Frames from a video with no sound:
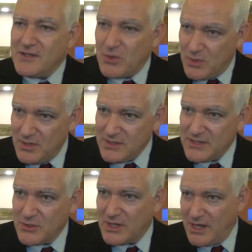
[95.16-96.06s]
The world
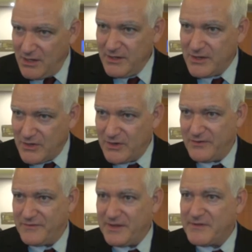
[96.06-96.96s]
is on a learning
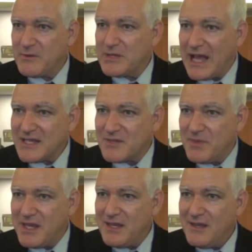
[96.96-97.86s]
curve. If you would ask
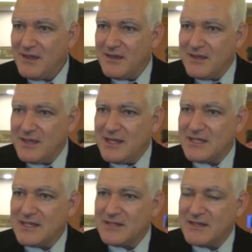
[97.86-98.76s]
me,
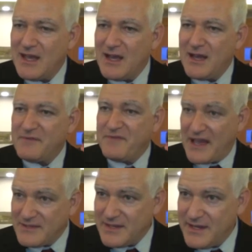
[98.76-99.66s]
is it
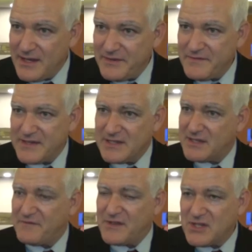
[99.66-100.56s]
fast enough? Is
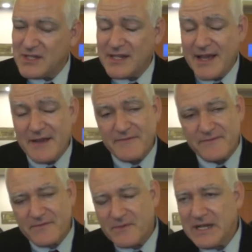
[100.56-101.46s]
it efficient enough?
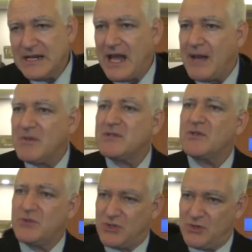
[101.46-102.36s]
Well, I'm not
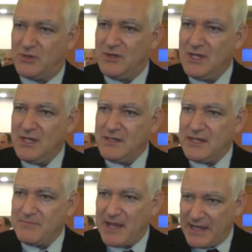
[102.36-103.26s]
so sure
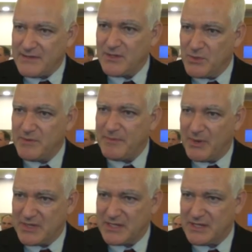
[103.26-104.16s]
that my answer would be
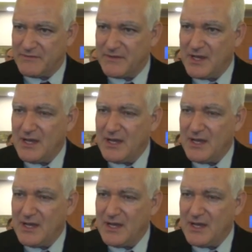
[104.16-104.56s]
positive.